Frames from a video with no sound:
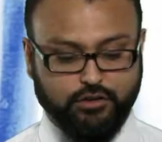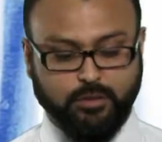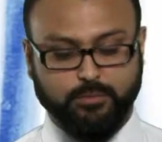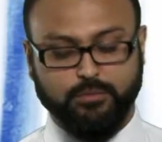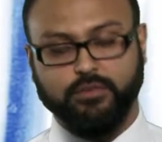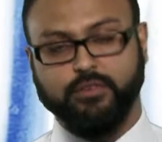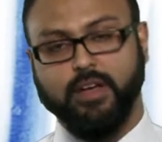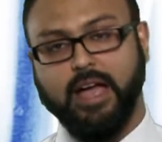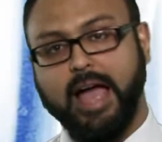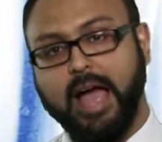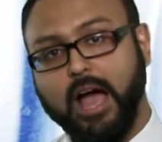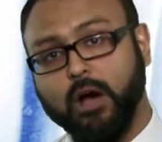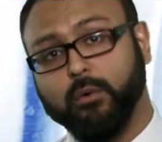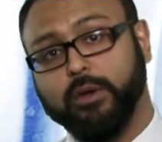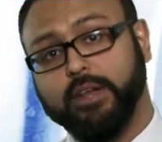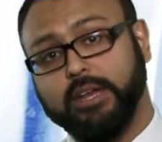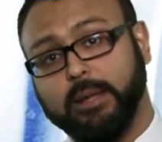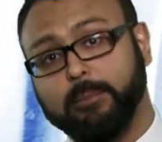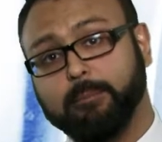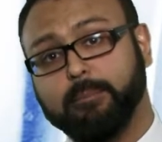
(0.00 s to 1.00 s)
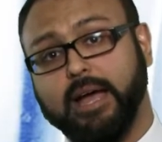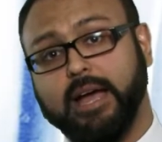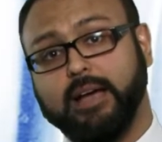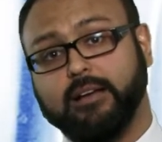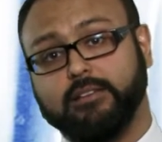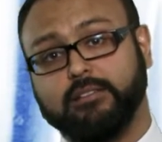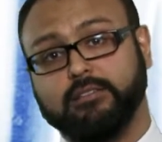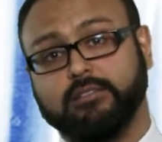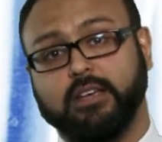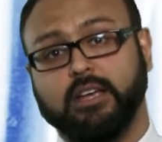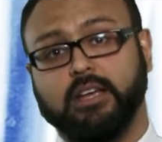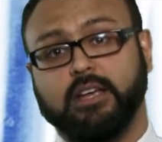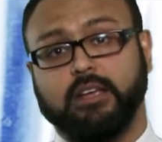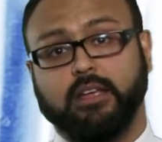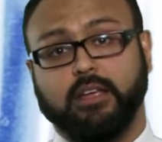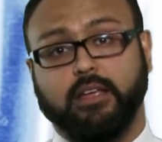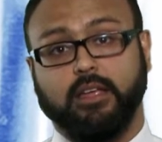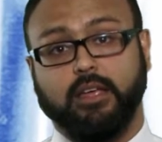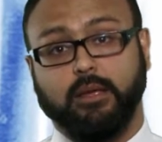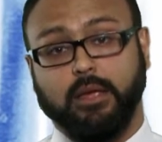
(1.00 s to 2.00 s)
terms of how it impacts
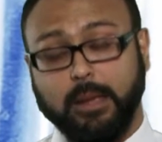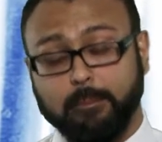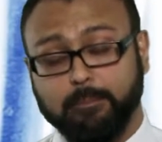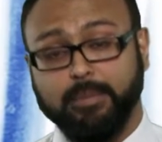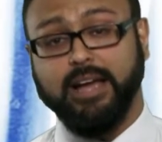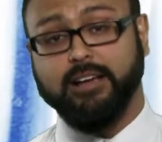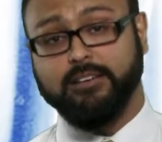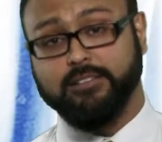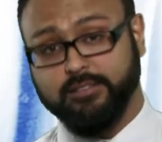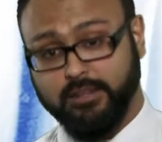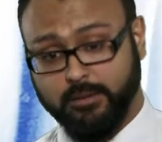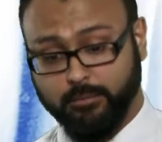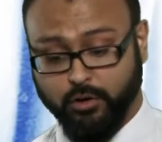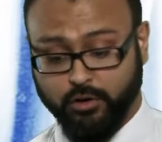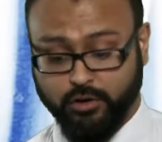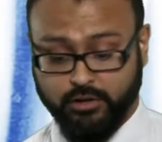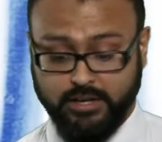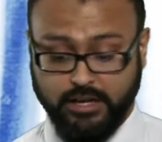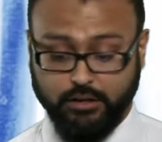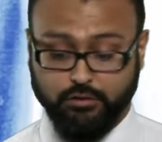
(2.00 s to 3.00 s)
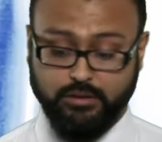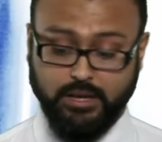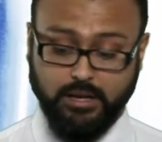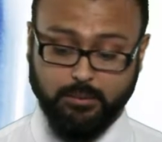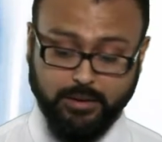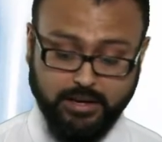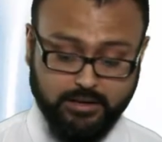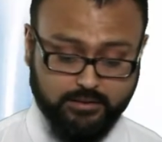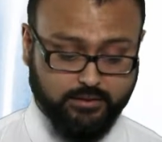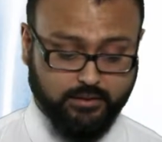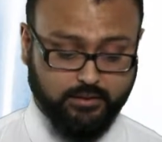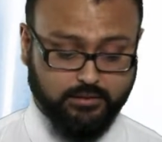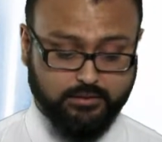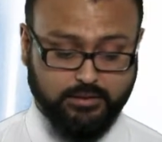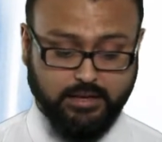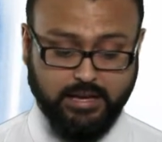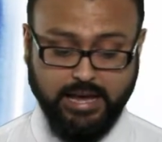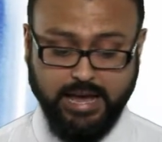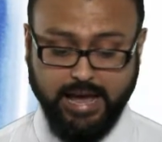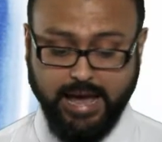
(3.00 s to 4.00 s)
them on a day-to-day basis,
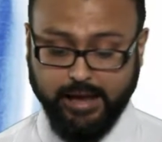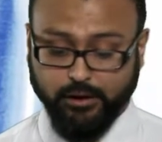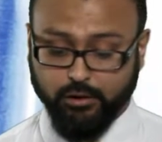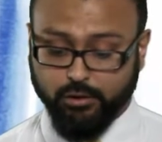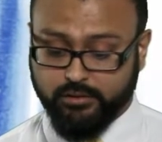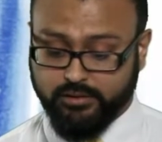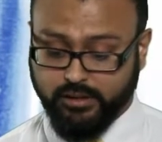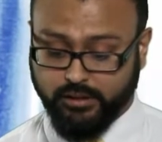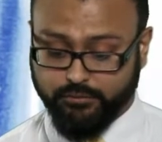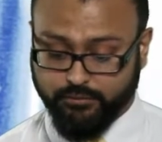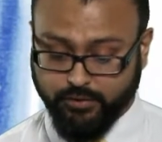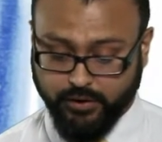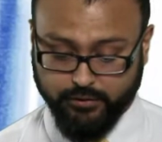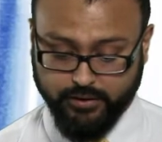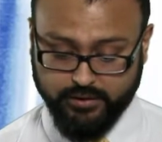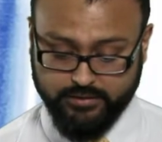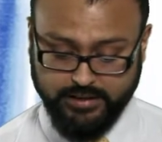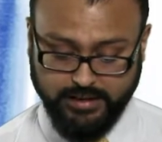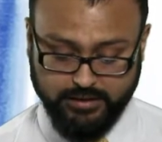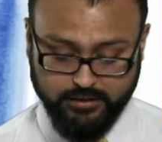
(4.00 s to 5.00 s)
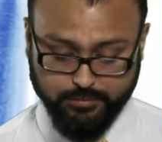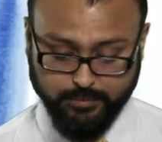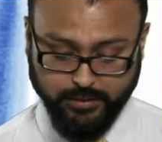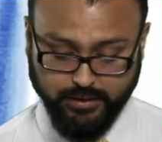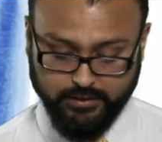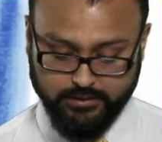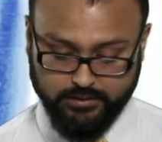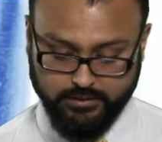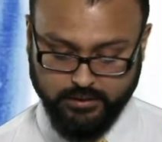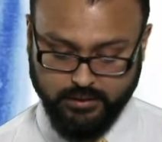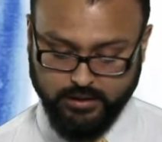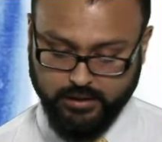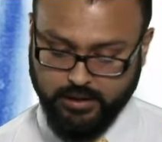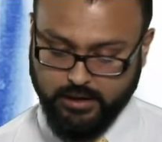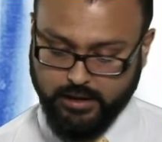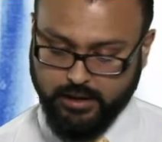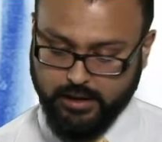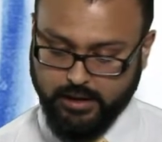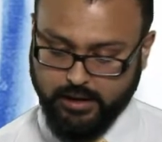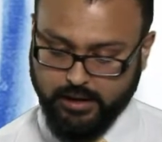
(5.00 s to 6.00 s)
and looks at various aspects.
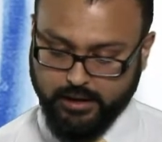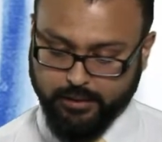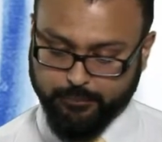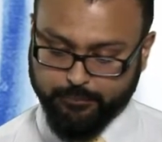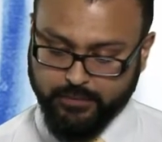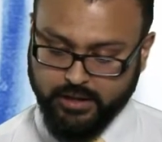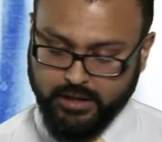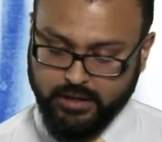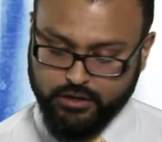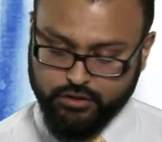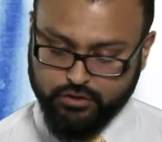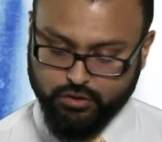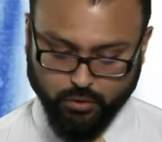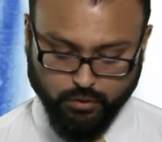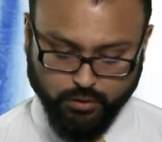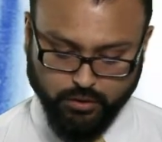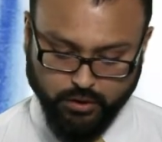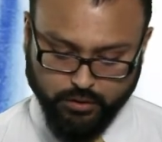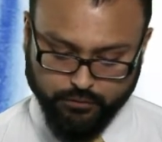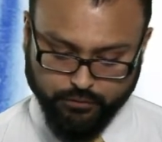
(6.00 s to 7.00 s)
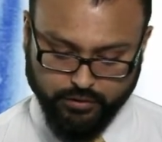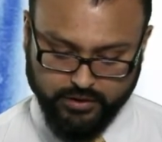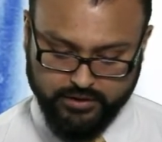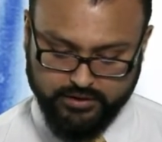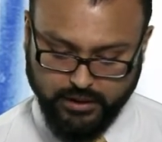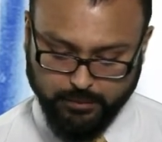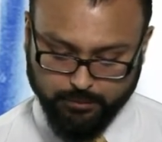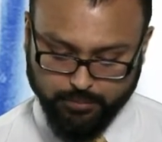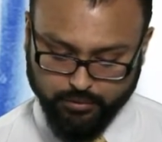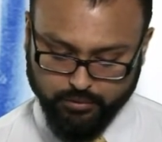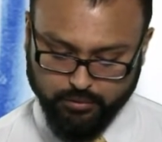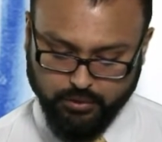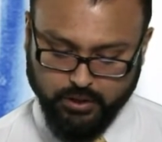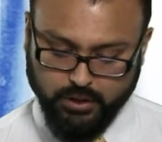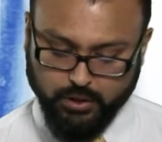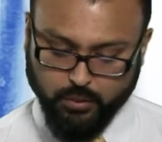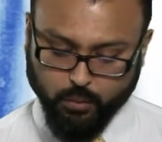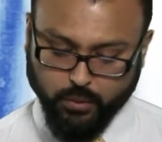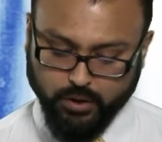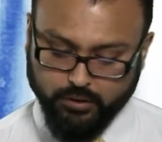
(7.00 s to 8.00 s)
So, for example,
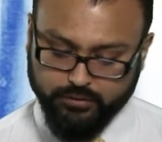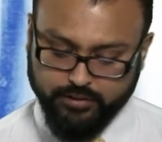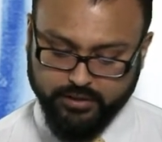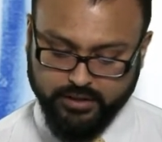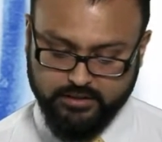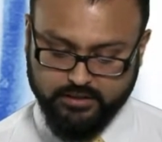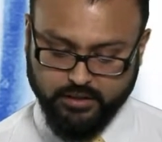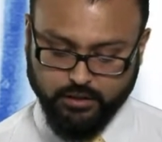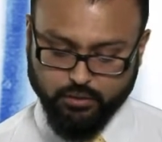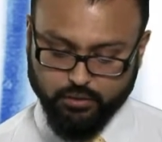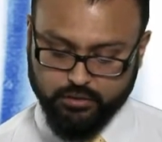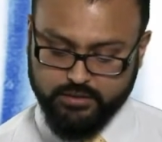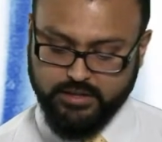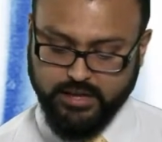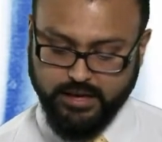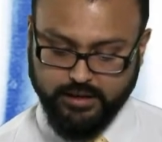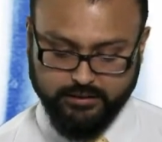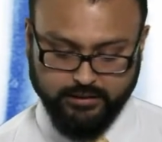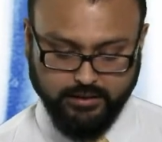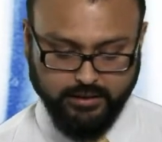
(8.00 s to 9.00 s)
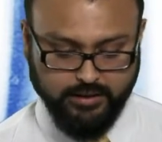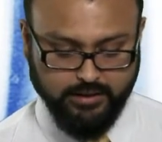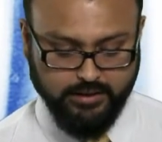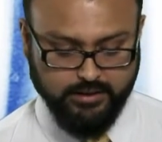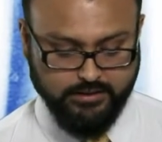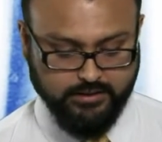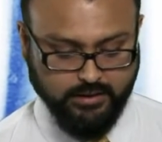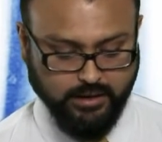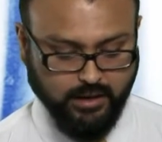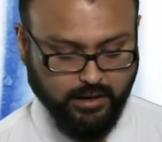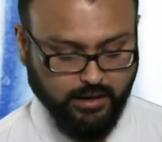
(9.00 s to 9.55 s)
one of the things it looks at is